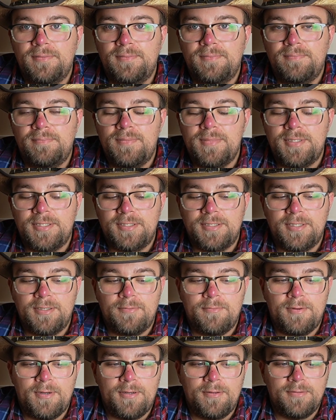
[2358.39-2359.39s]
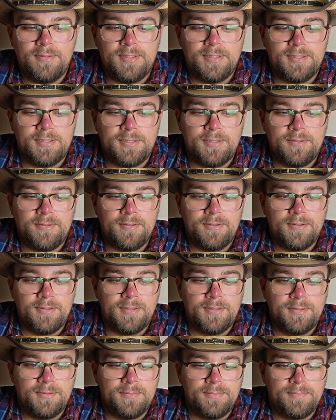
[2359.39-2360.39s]
and messing around doesn't hurt.
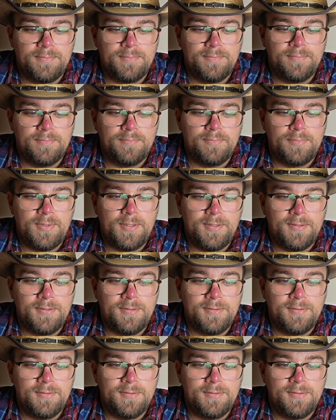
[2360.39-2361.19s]
But